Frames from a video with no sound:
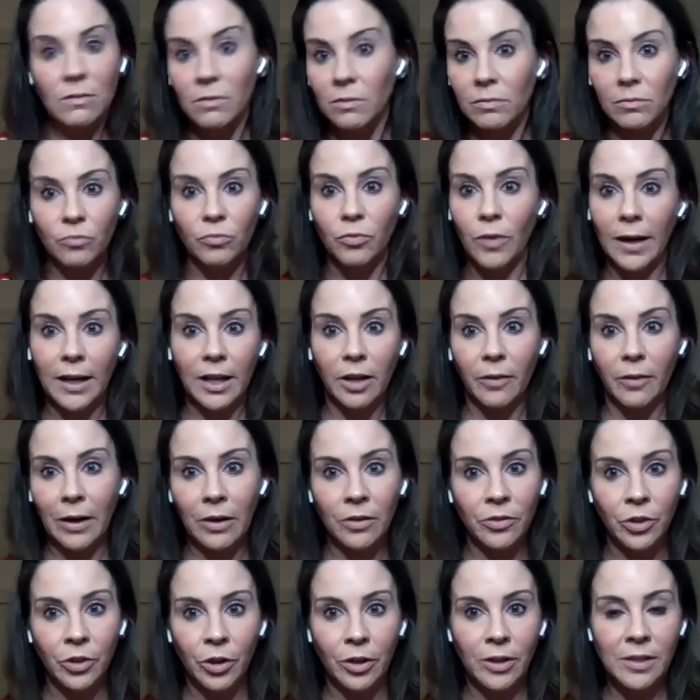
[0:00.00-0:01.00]
running
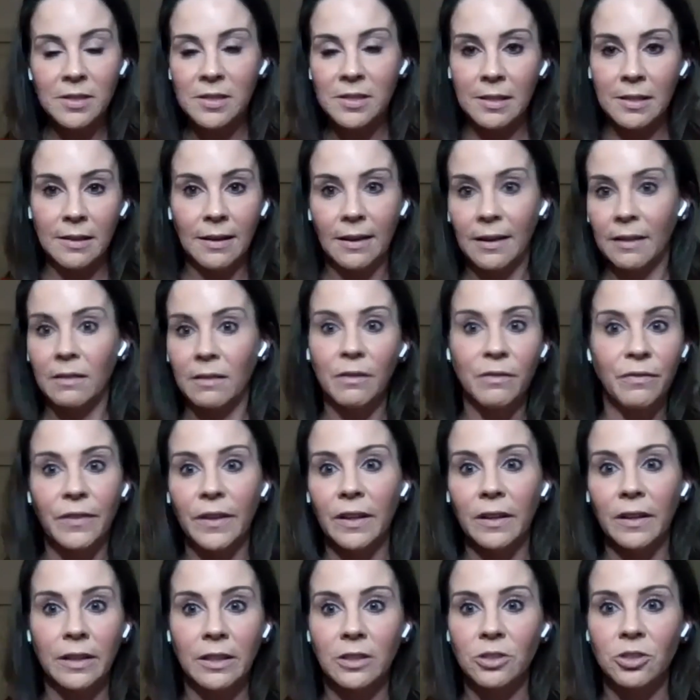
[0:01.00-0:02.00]
around New York City in the
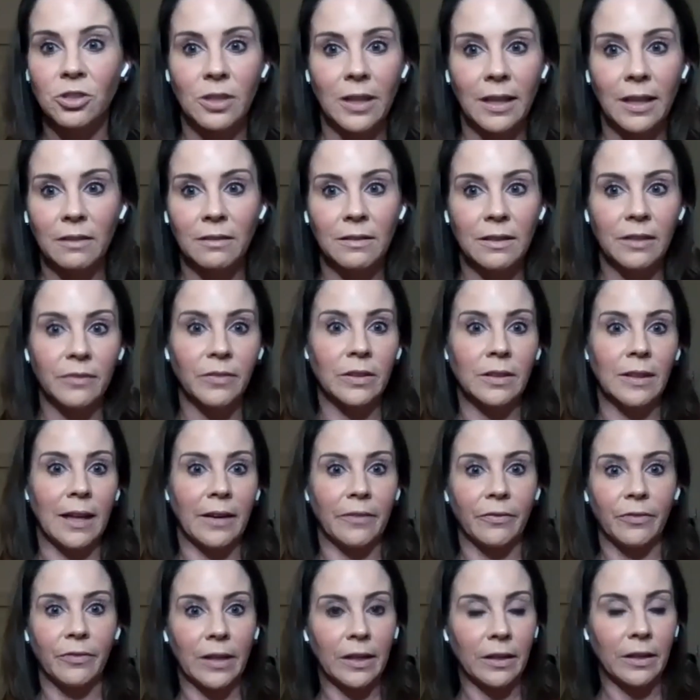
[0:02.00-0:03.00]
village, like living
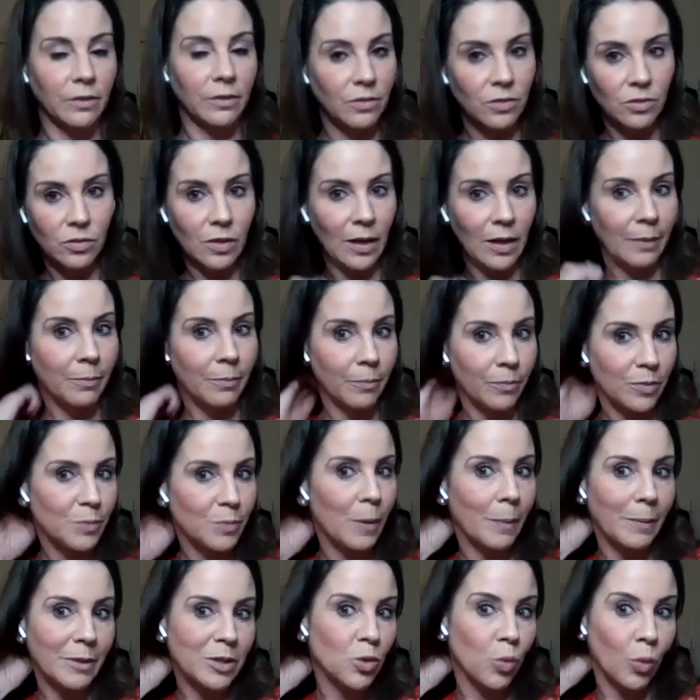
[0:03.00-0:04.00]
life I was
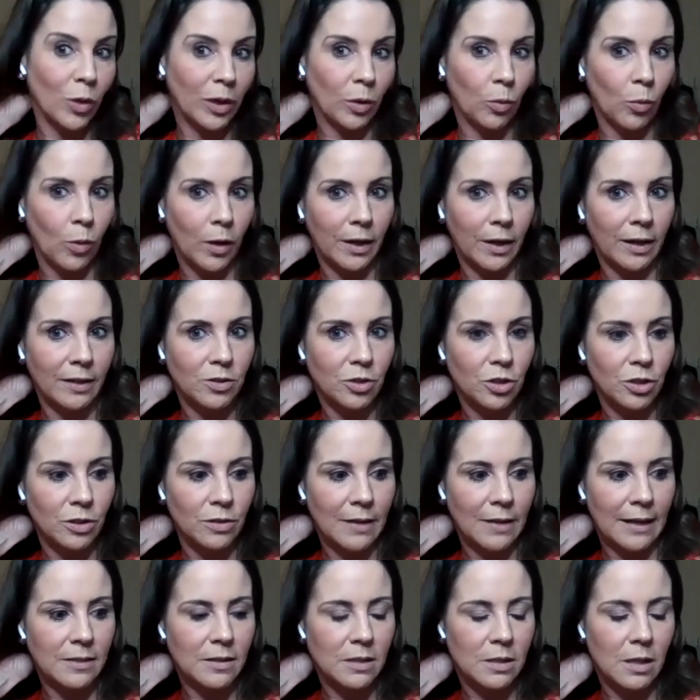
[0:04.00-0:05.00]
probably 21. I turned
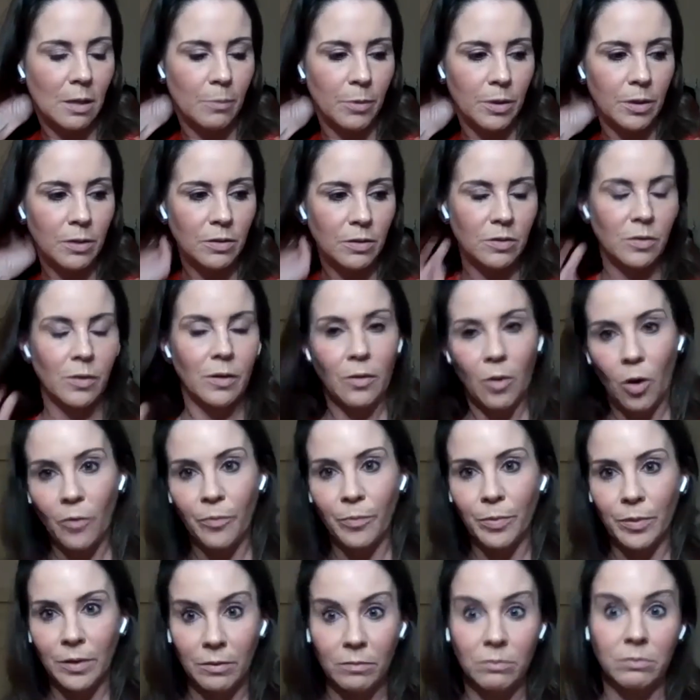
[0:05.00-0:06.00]
that summer, so I
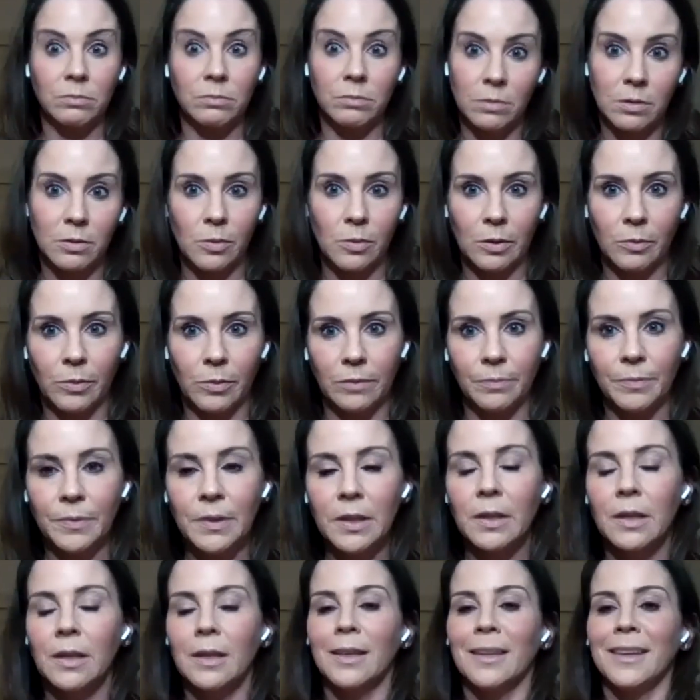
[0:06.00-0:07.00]
hopefully was 21.
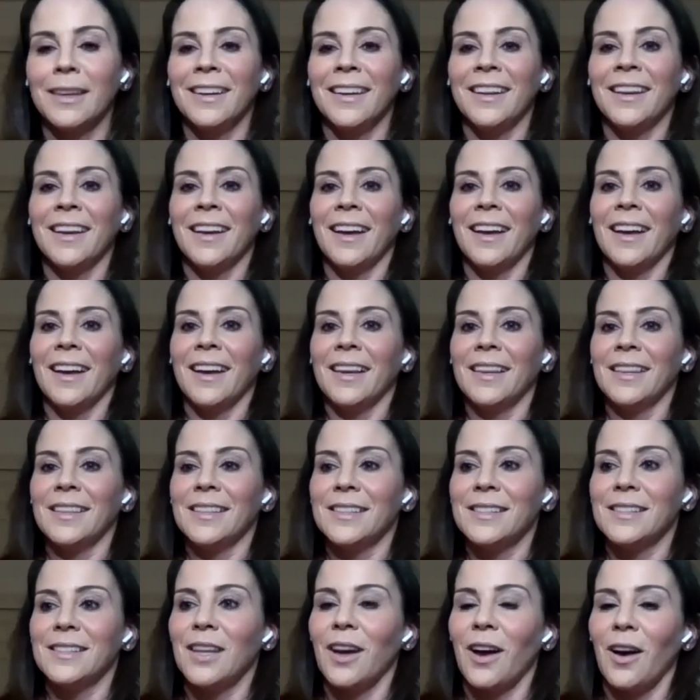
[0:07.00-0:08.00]

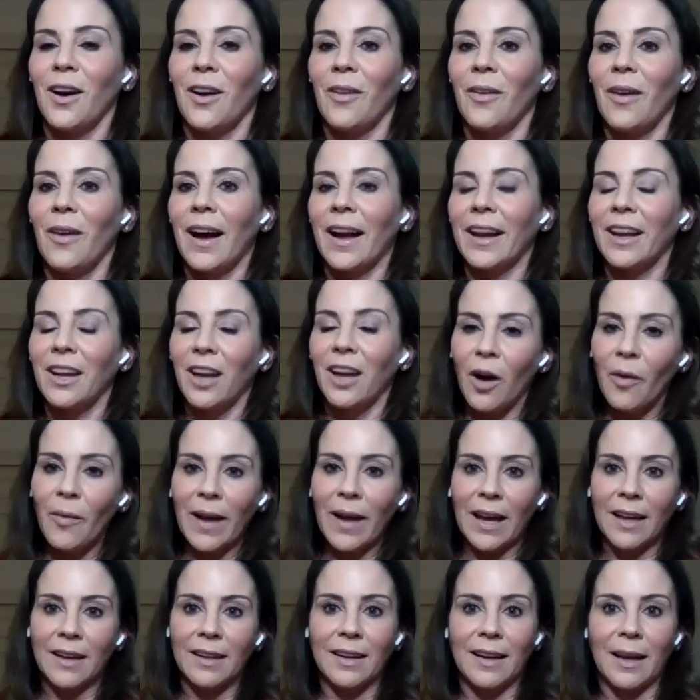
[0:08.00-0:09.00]
So I go
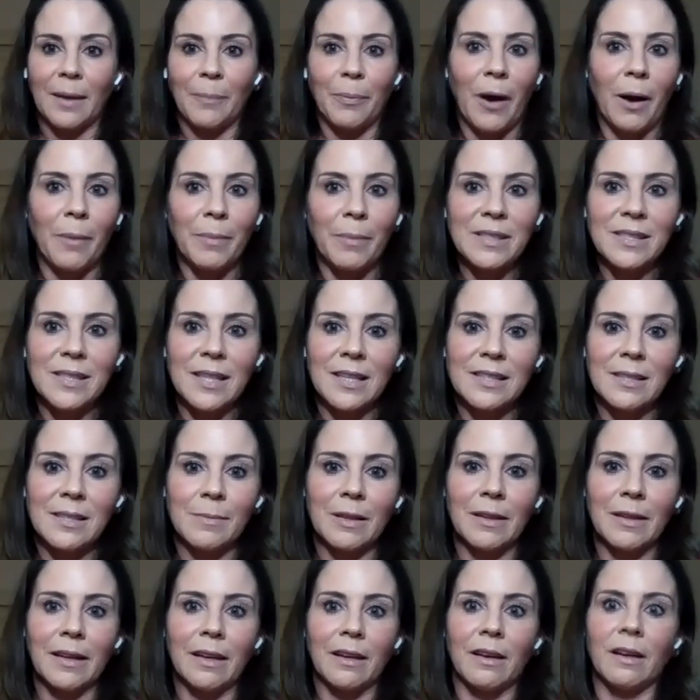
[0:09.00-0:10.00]
in, and I probably said
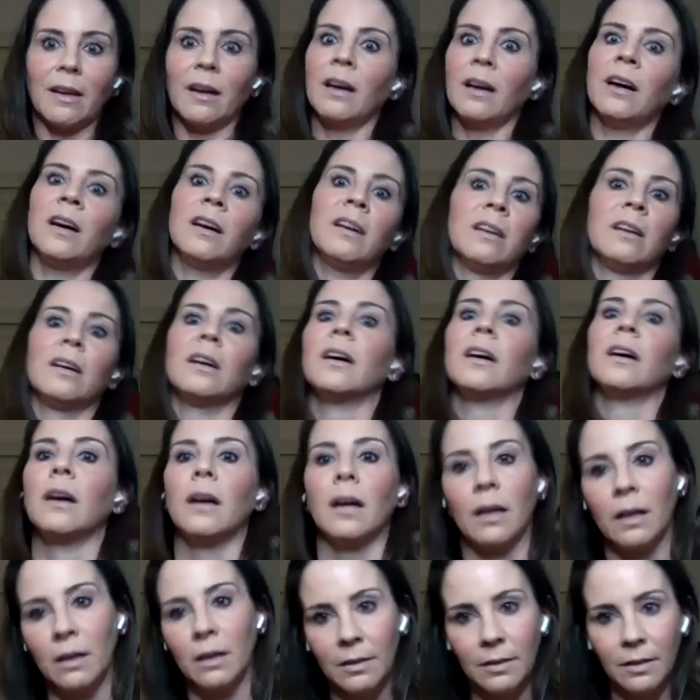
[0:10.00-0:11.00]
something like,
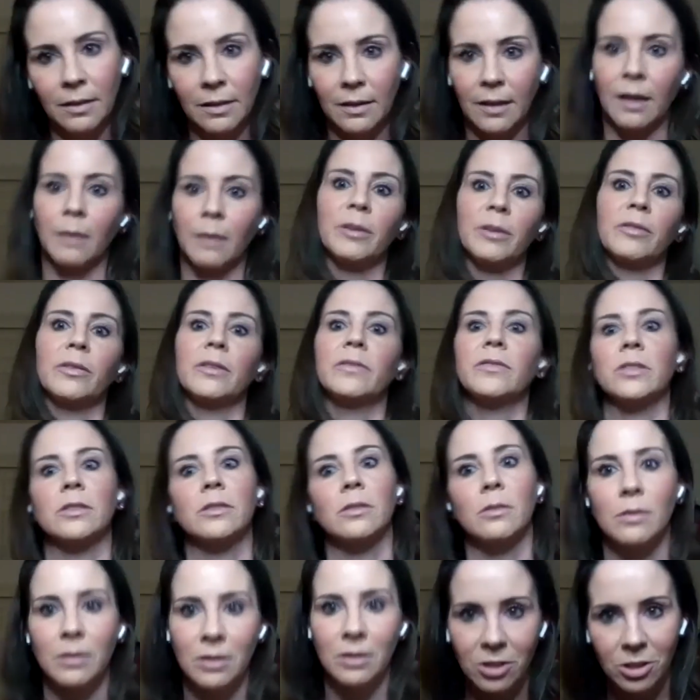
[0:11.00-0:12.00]
I can't believe we have to
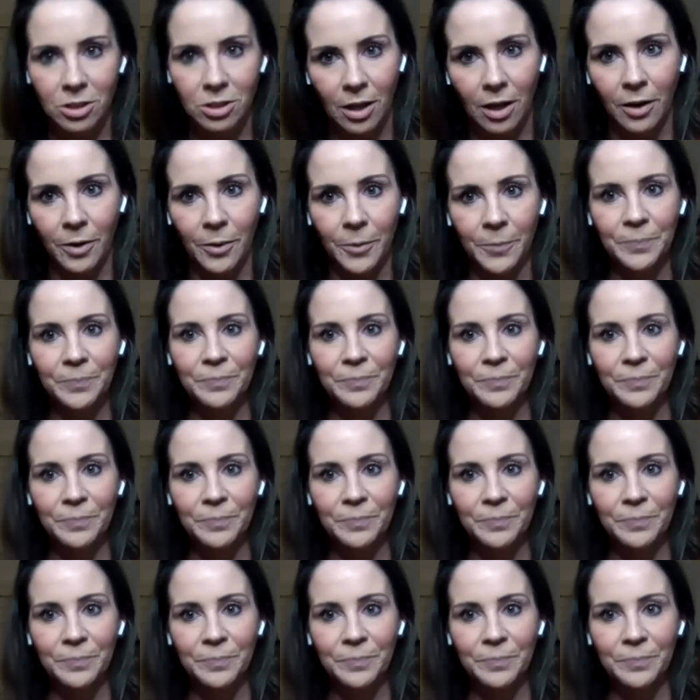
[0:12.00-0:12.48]
do this show.